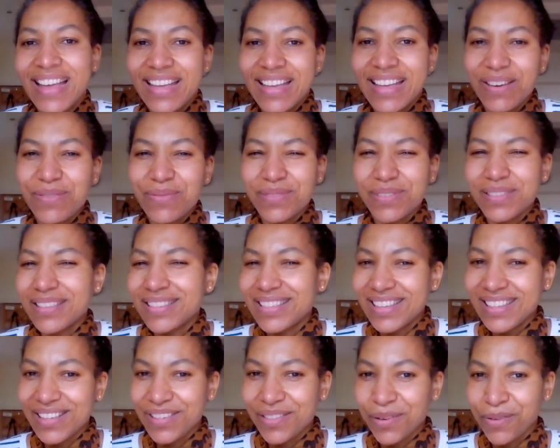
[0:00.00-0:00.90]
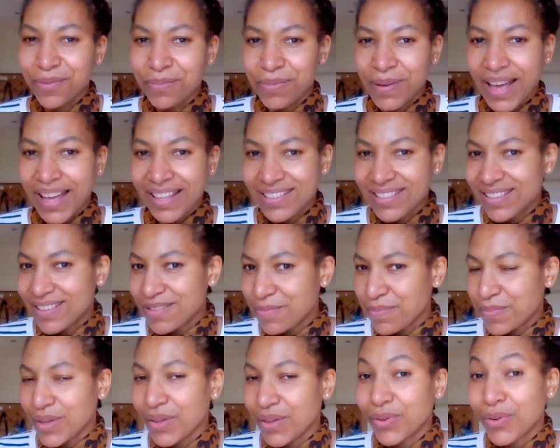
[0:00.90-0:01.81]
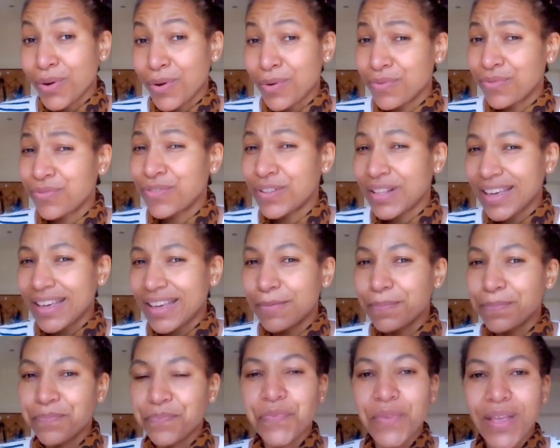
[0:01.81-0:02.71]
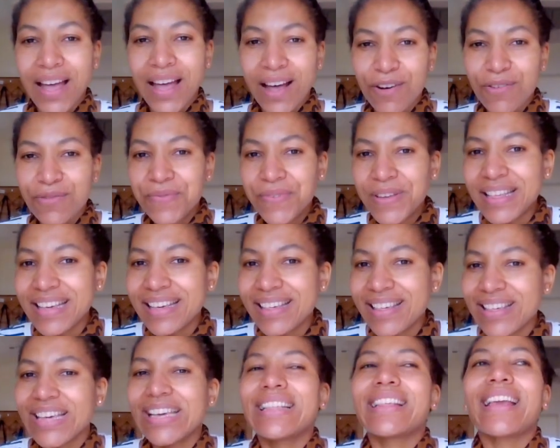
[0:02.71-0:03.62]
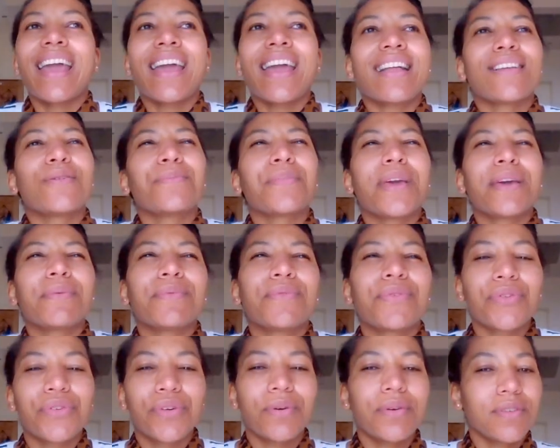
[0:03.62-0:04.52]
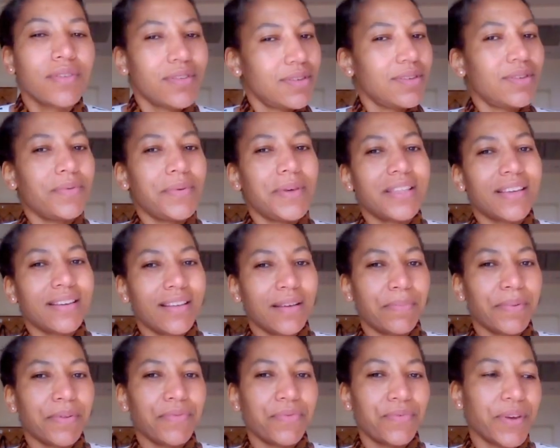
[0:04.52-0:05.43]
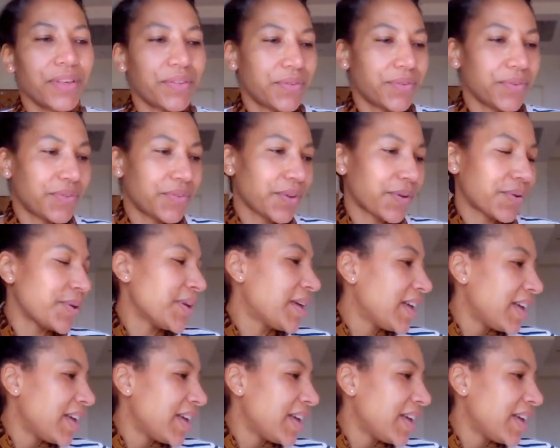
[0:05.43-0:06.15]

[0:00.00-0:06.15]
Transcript: it was a digital pattern, but hopefully I'll finish it and I'll be able to show it to you in a couple of weeks or so.